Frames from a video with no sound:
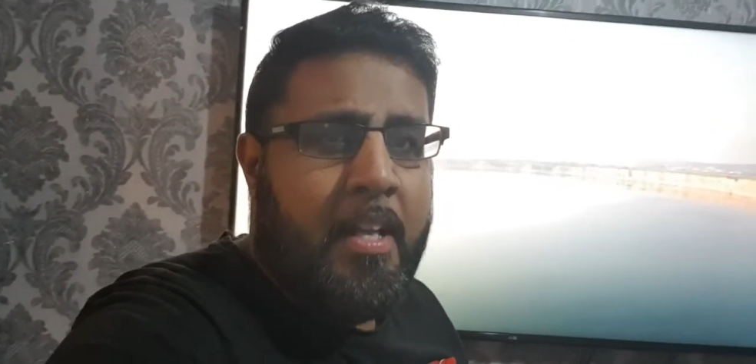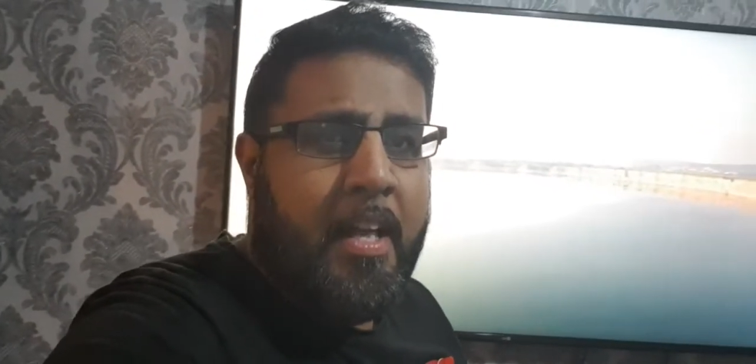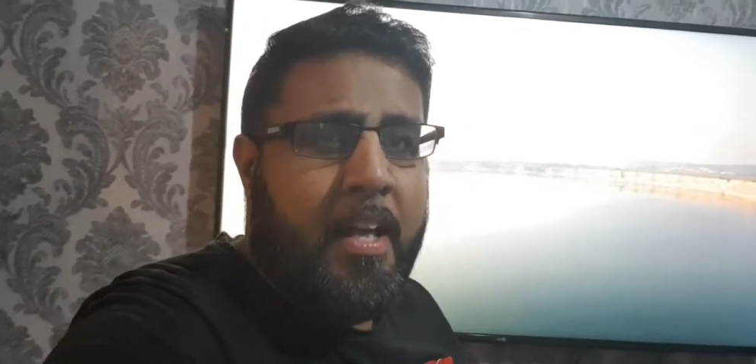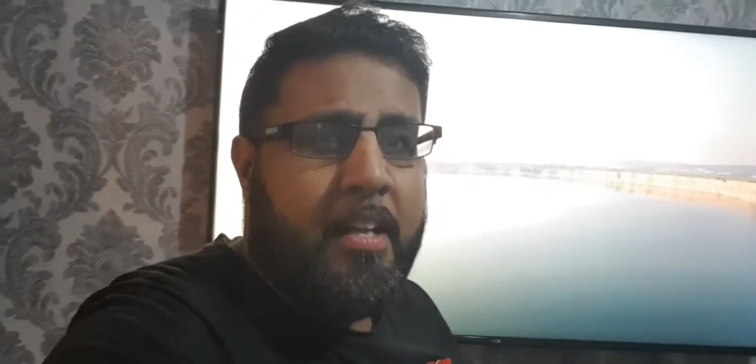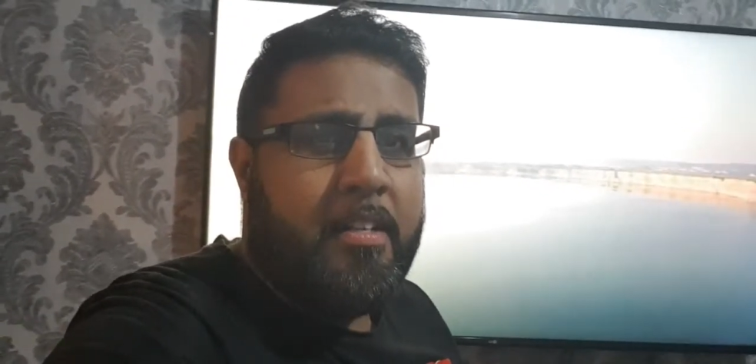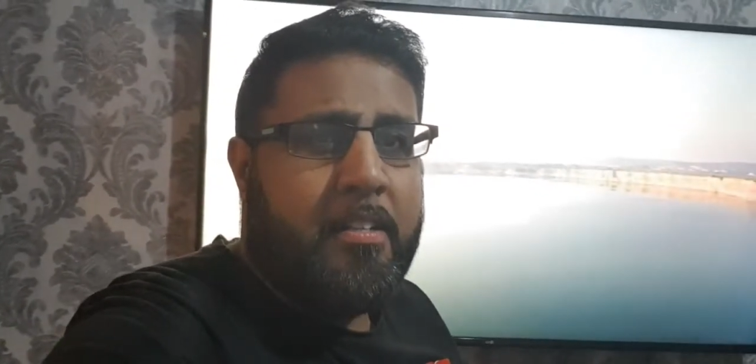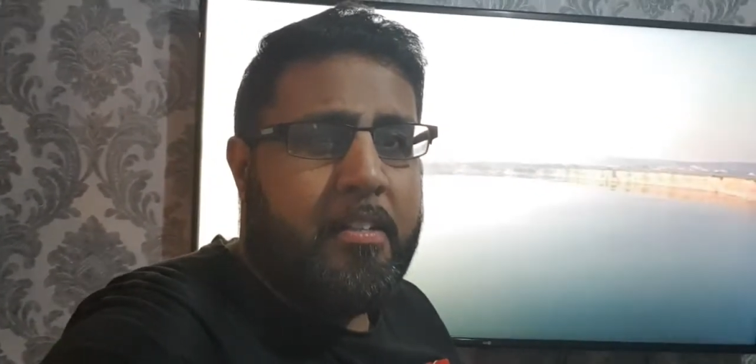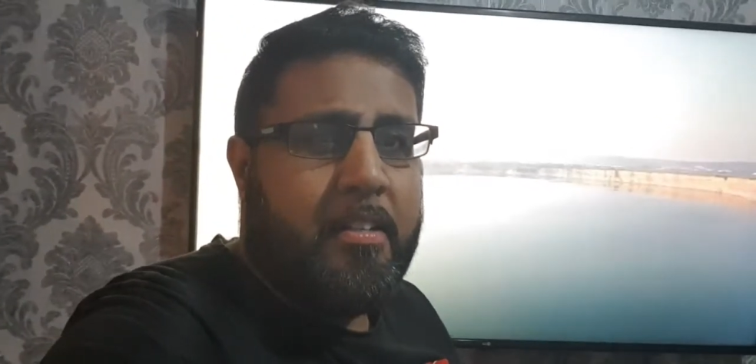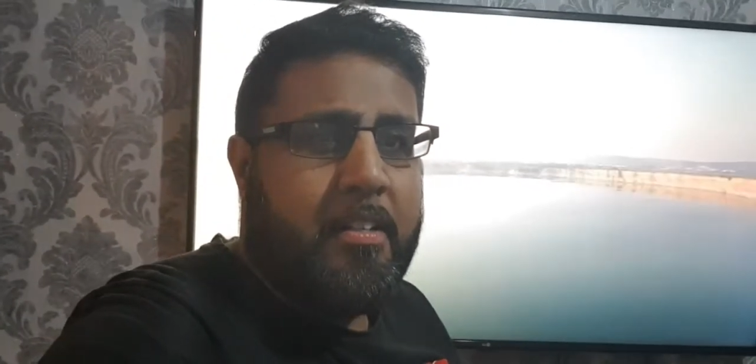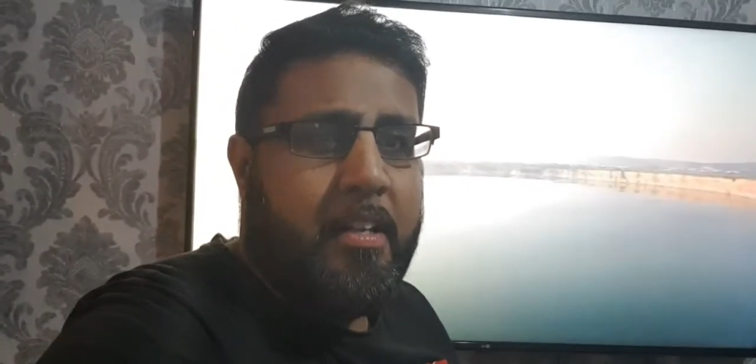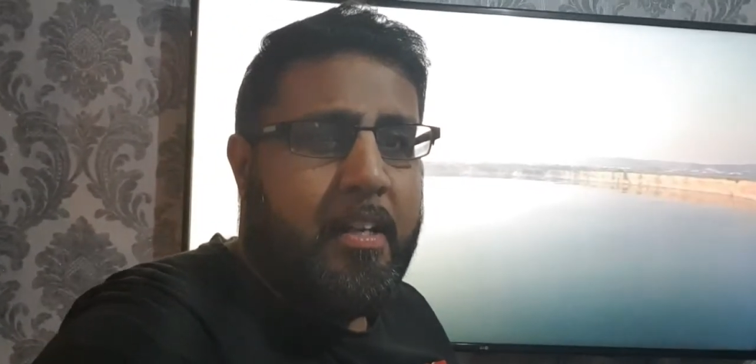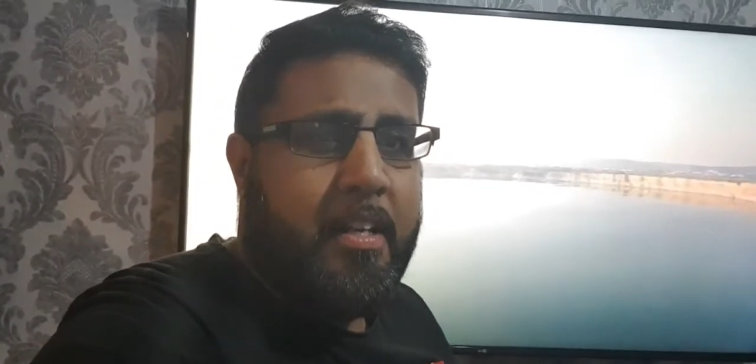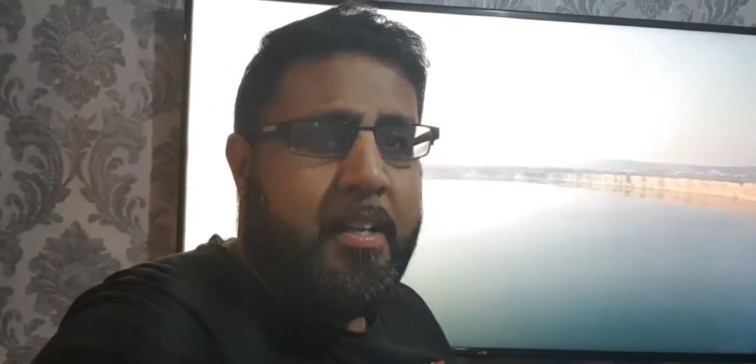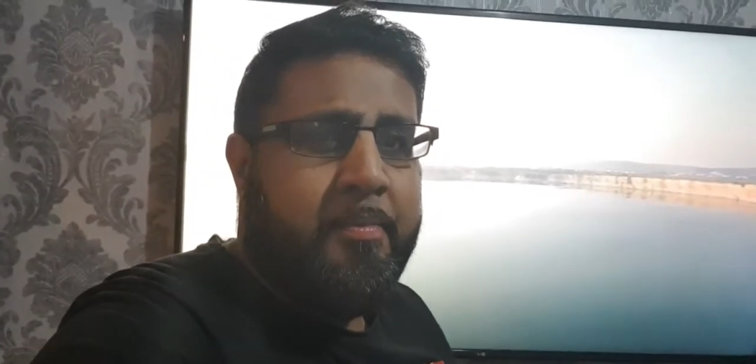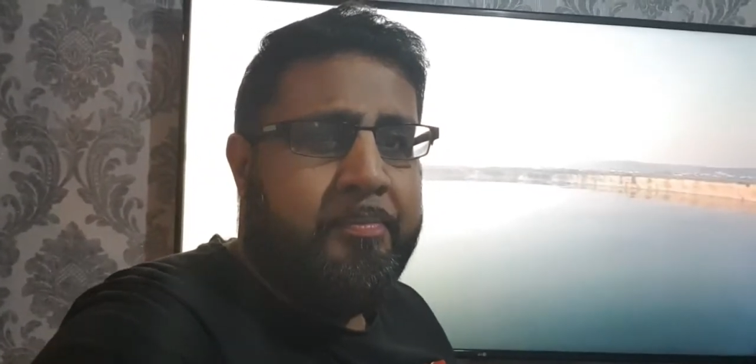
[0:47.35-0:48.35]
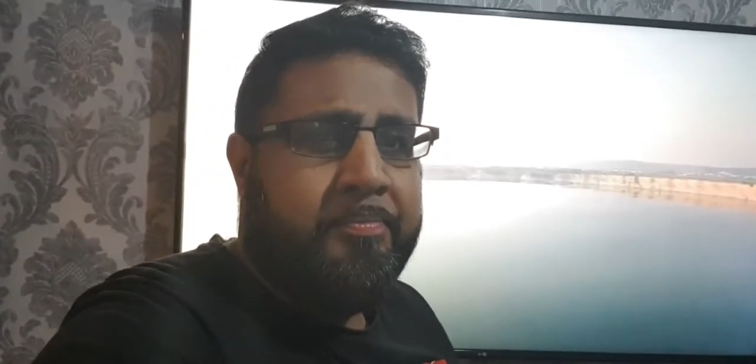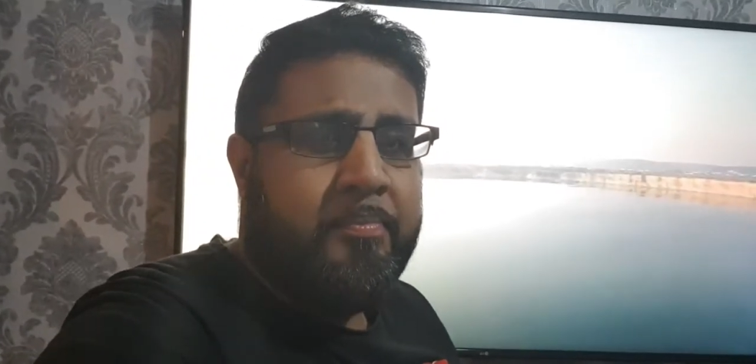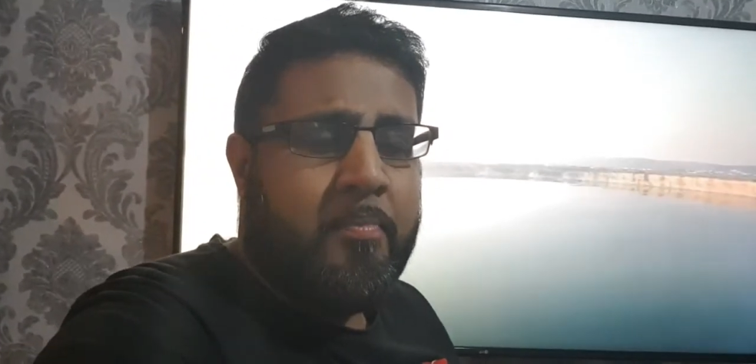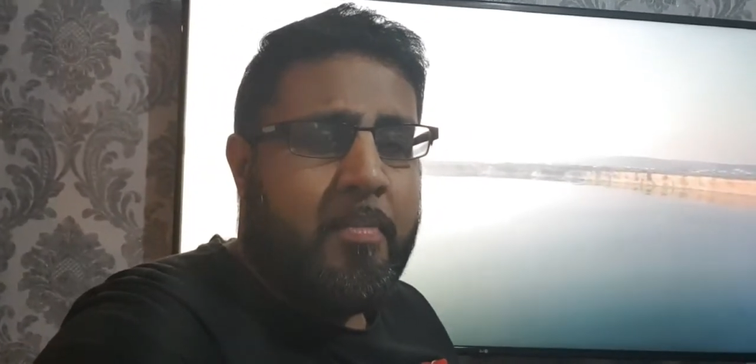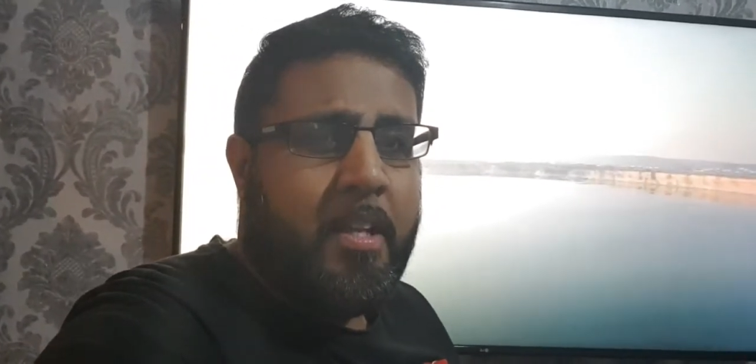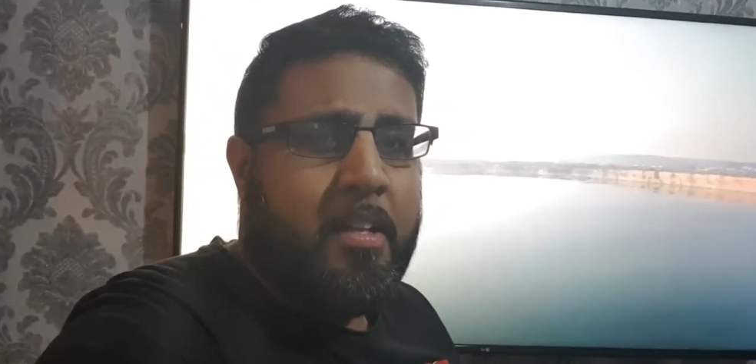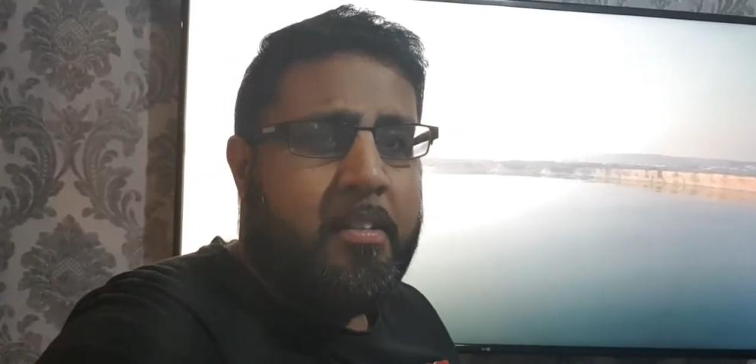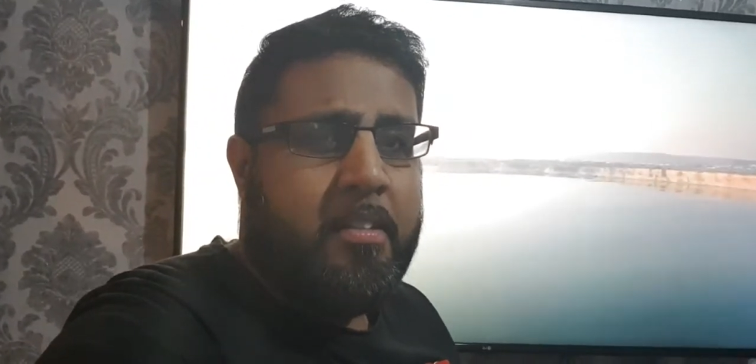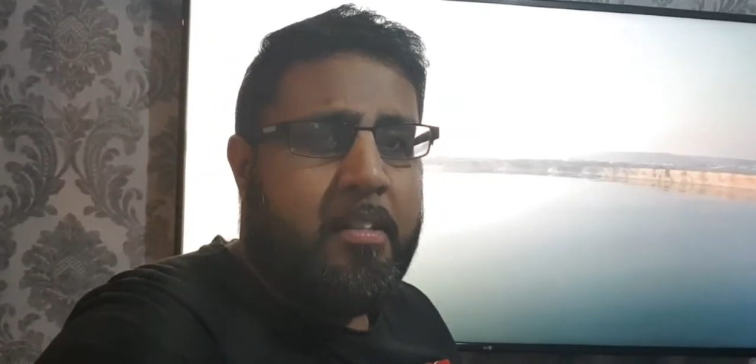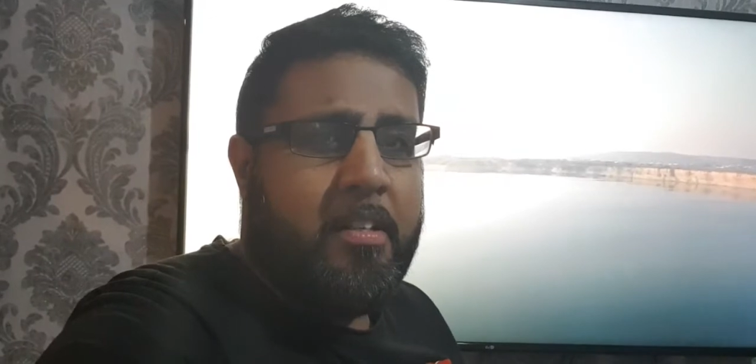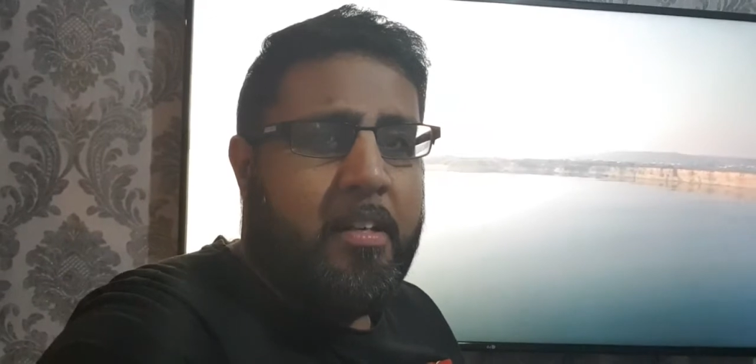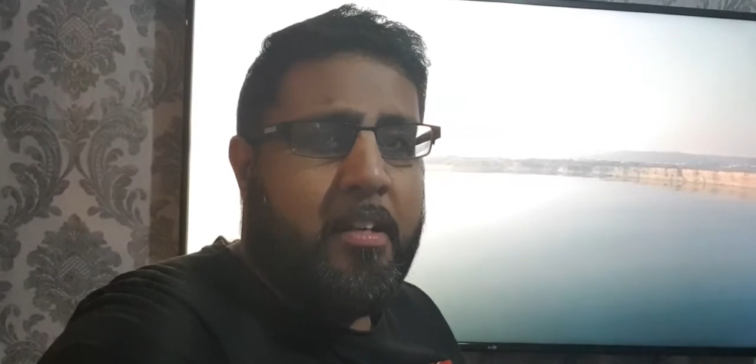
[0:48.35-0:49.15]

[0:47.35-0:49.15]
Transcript: End of the day, they